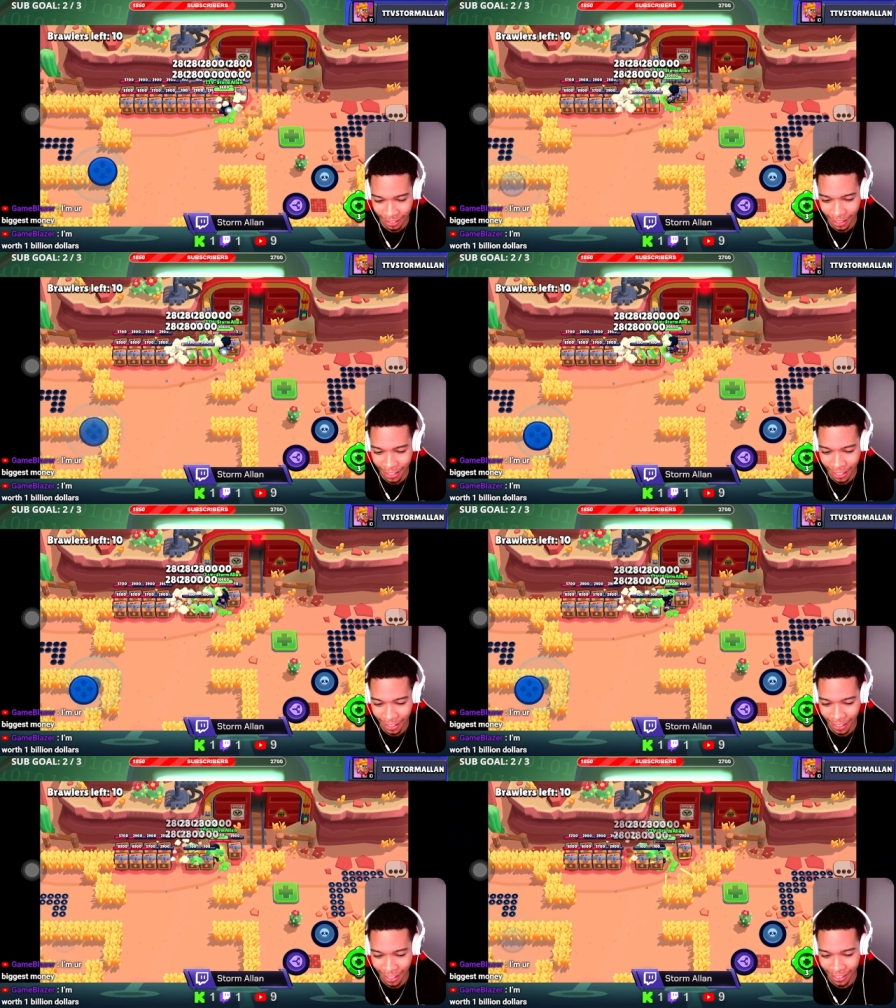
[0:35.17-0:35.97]
They got a
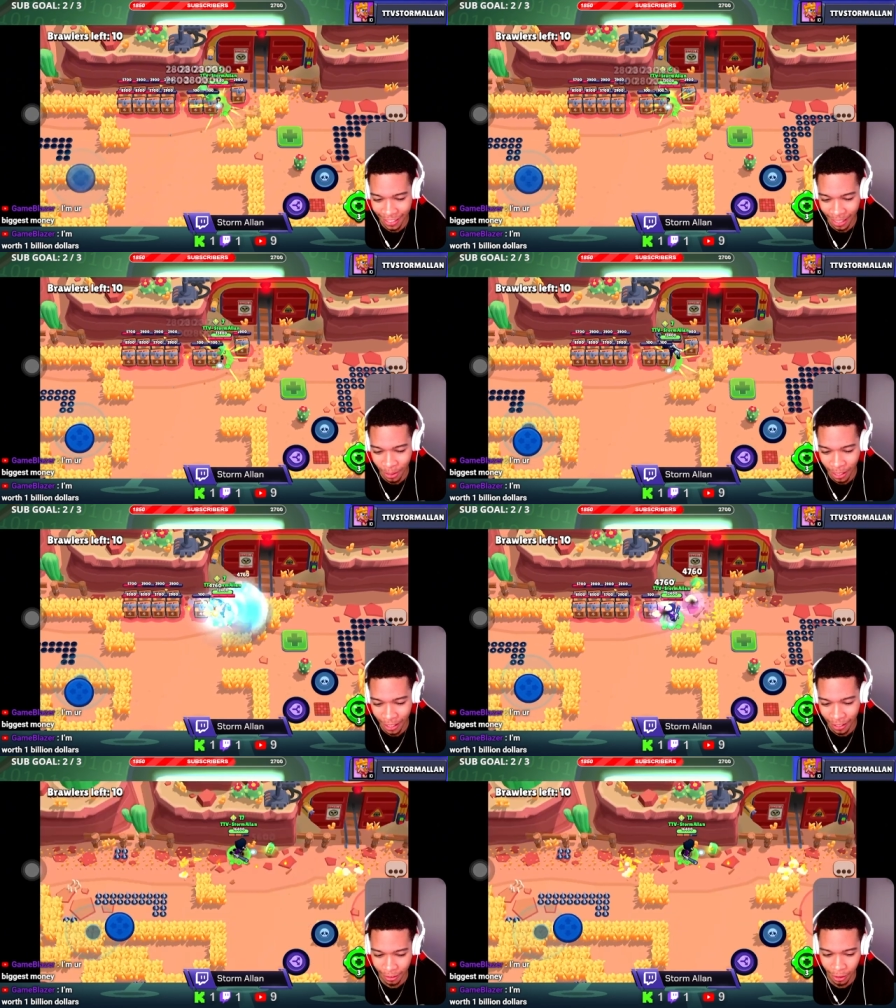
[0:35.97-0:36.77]
lot of time to hide.
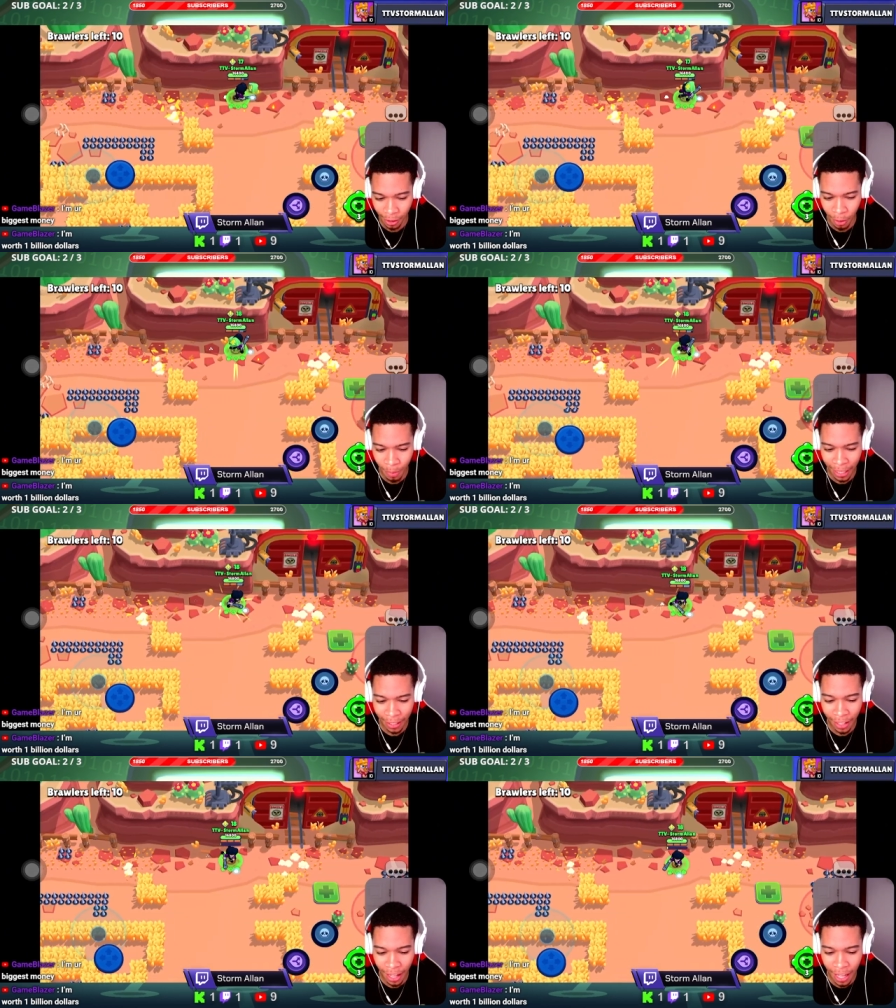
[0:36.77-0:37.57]
Oh my
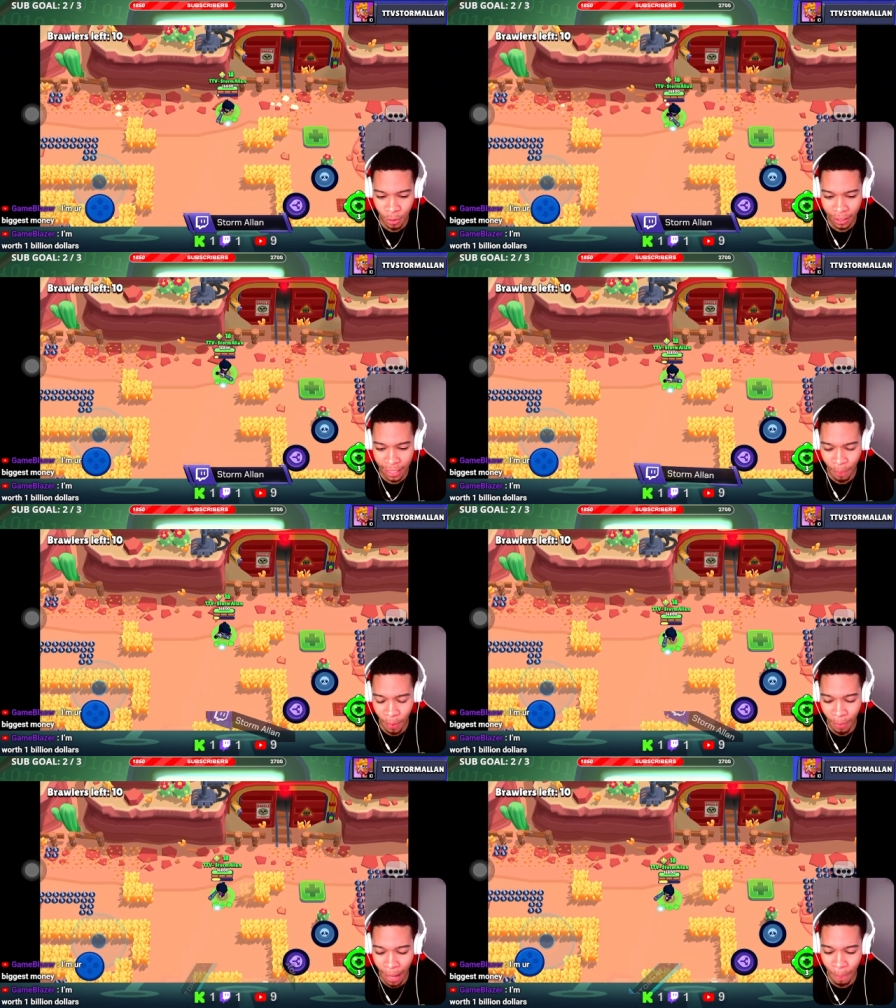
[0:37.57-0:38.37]
gosh, what type of
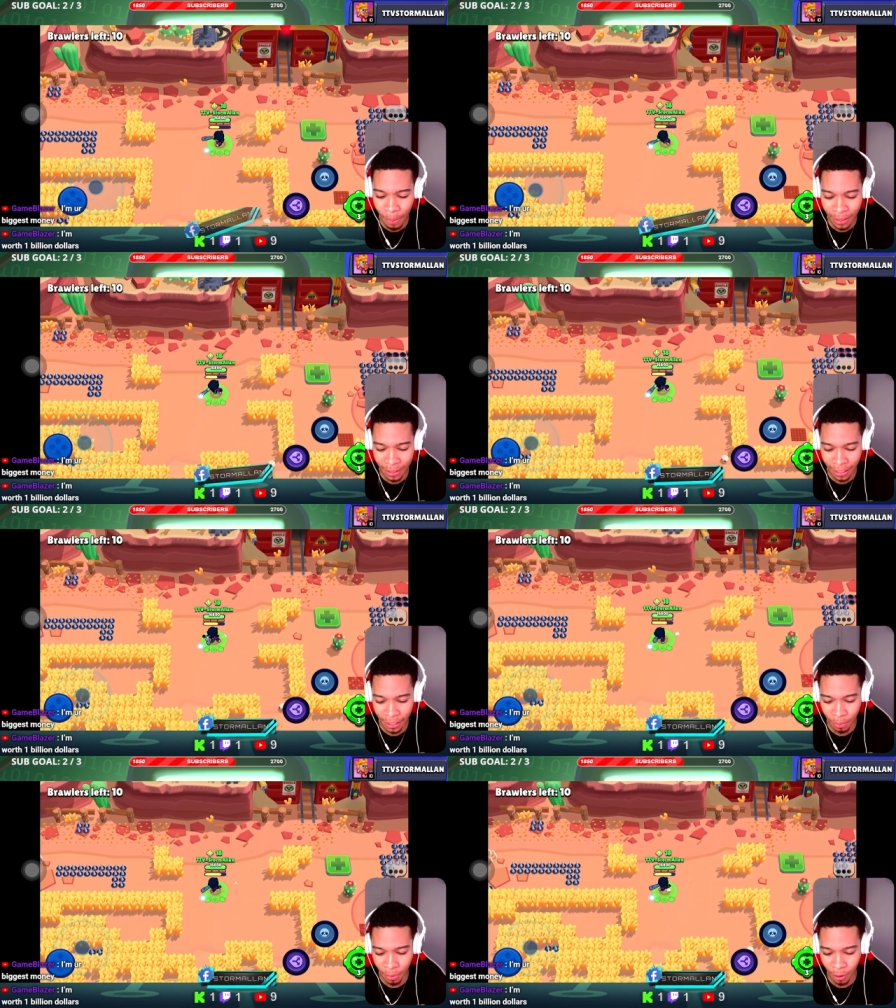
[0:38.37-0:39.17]
map is this,
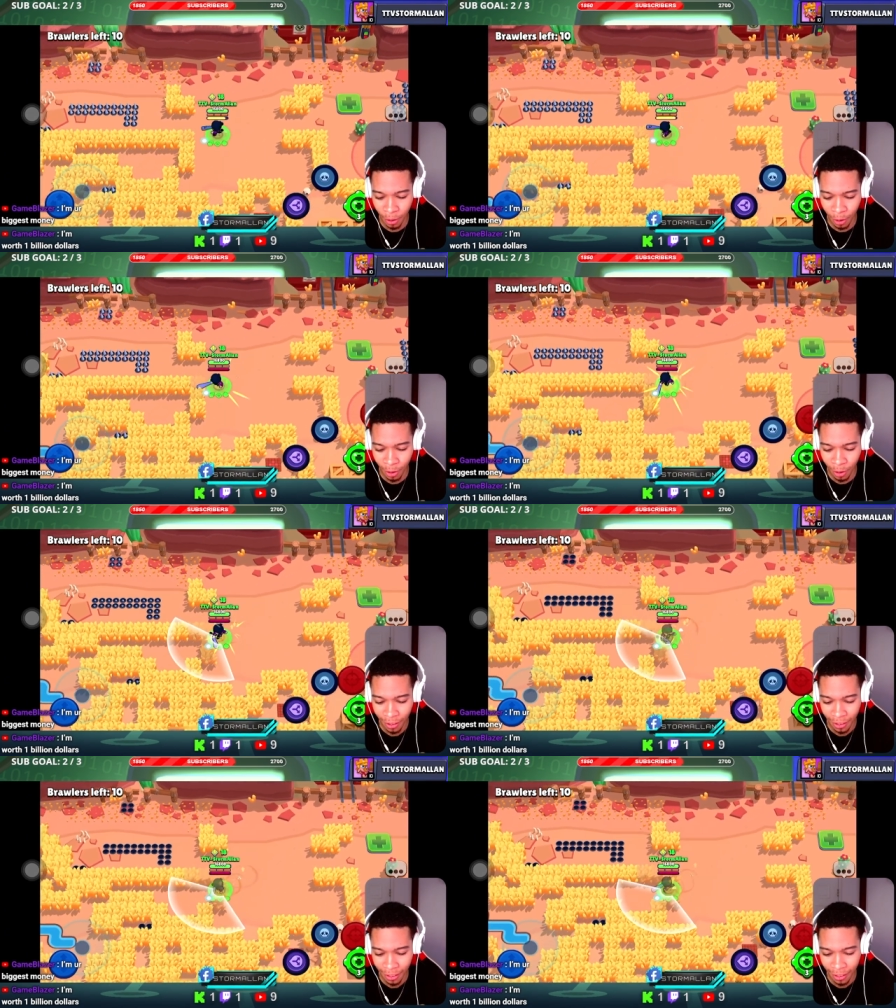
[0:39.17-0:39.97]
bro?
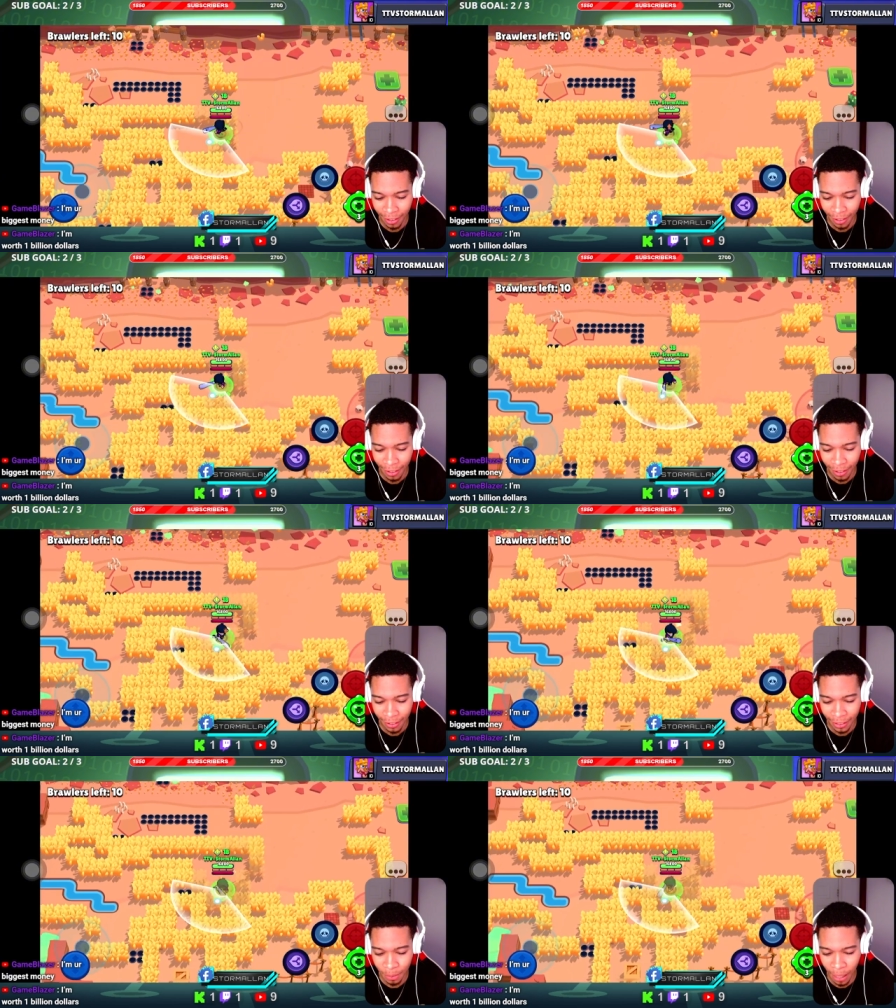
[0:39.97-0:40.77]

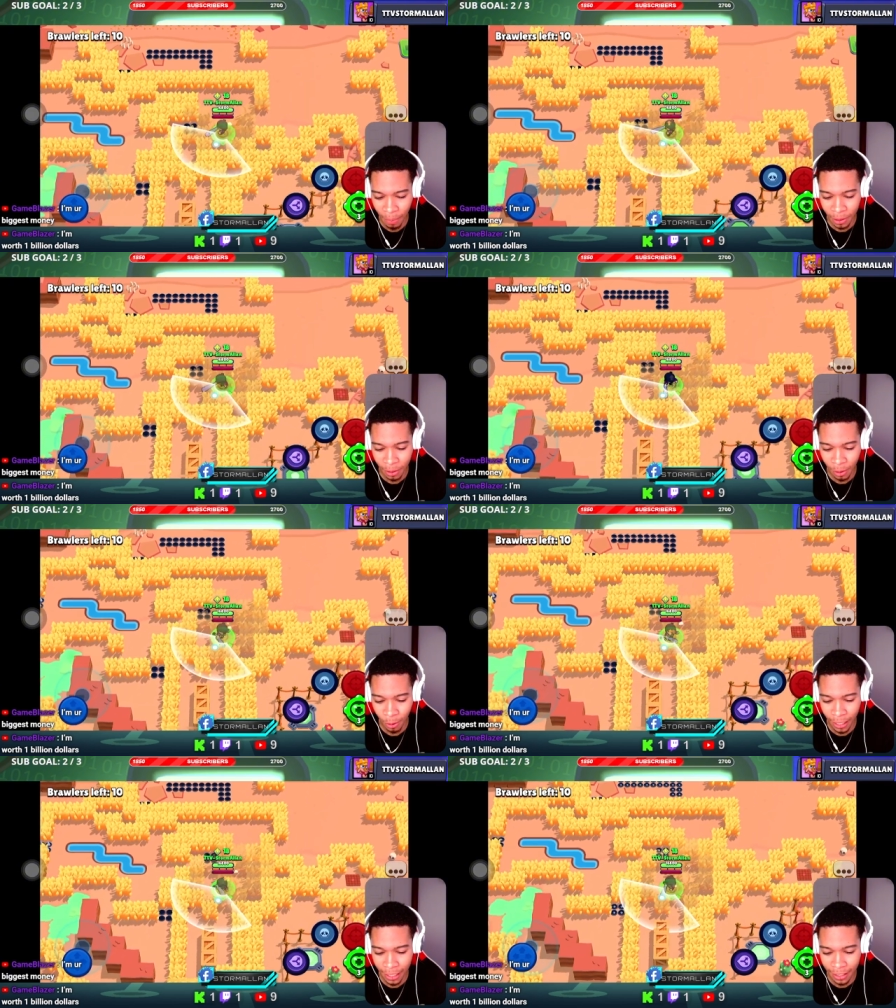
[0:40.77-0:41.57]
This map is
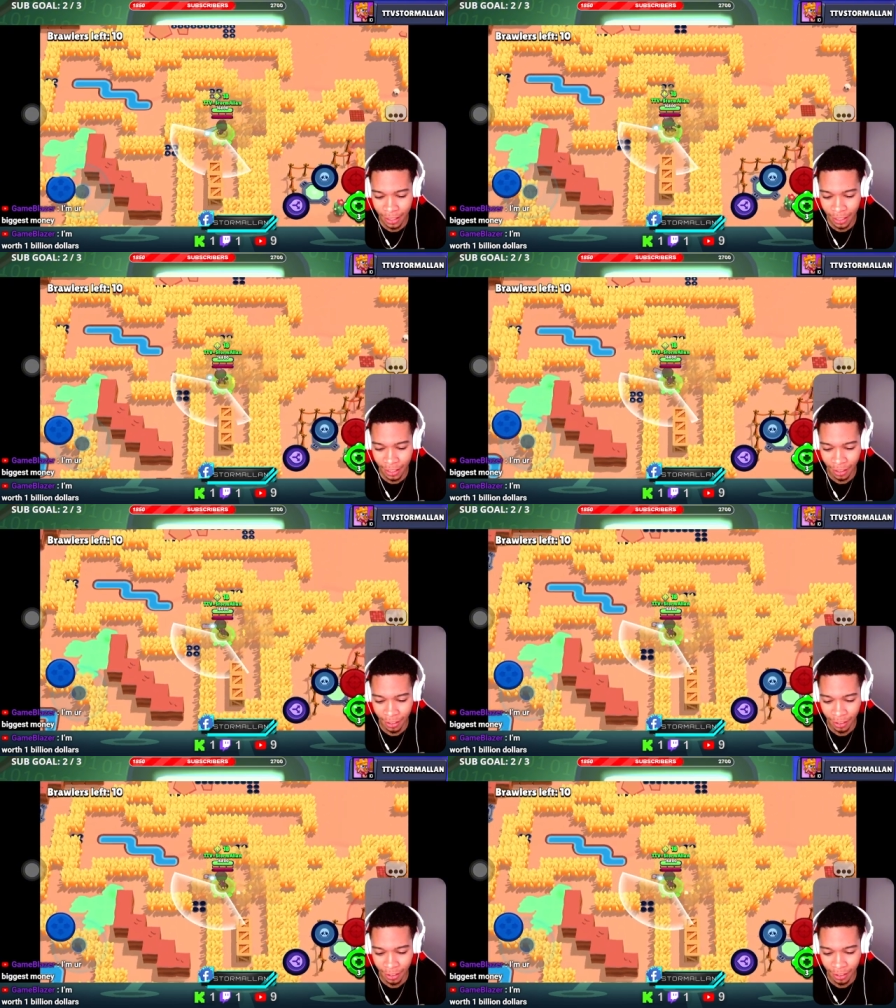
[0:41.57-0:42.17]
crazy.